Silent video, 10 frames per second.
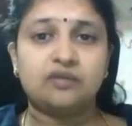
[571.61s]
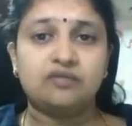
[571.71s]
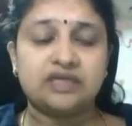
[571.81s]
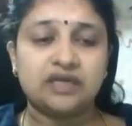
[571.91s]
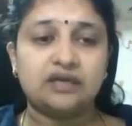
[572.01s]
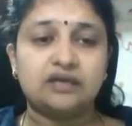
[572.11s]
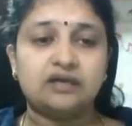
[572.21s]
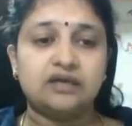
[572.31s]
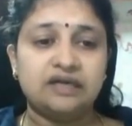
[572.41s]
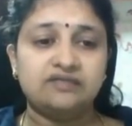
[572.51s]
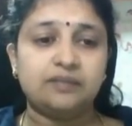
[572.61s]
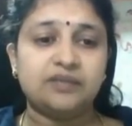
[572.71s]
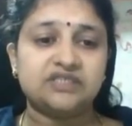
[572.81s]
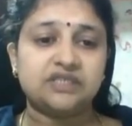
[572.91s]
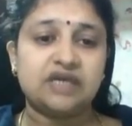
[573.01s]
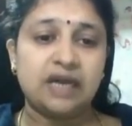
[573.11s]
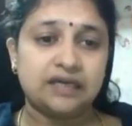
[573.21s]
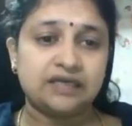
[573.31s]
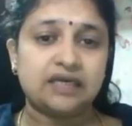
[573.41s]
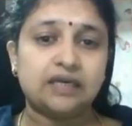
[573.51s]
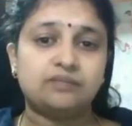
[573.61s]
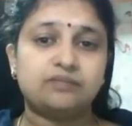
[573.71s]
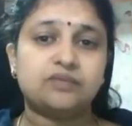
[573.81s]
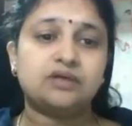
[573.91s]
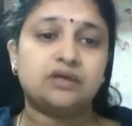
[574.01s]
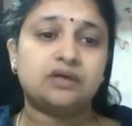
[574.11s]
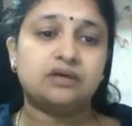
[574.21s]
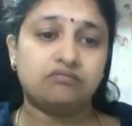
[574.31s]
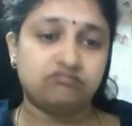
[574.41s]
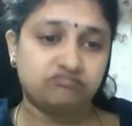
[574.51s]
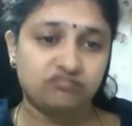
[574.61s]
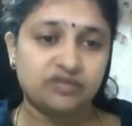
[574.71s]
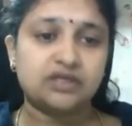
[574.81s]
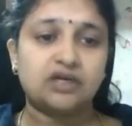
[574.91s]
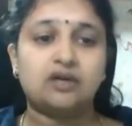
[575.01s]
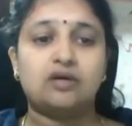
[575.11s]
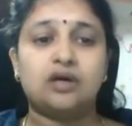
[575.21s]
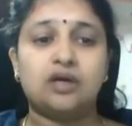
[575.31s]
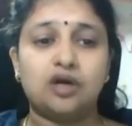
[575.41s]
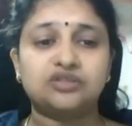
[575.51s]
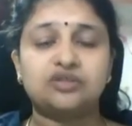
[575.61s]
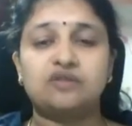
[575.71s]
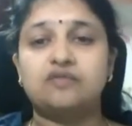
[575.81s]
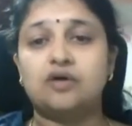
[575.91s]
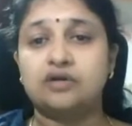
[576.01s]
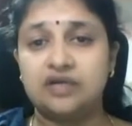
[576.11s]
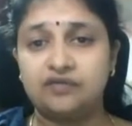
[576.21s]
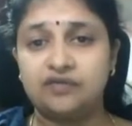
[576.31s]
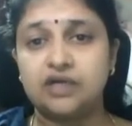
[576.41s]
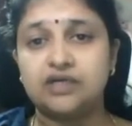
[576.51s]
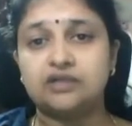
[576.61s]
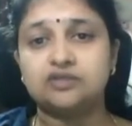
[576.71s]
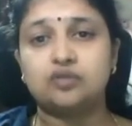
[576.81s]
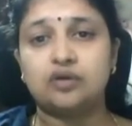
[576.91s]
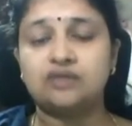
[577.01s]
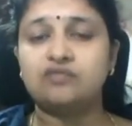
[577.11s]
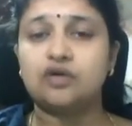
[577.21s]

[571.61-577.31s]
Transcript: We can leave the patient handicapped with a loss of or difficulty in swallowing for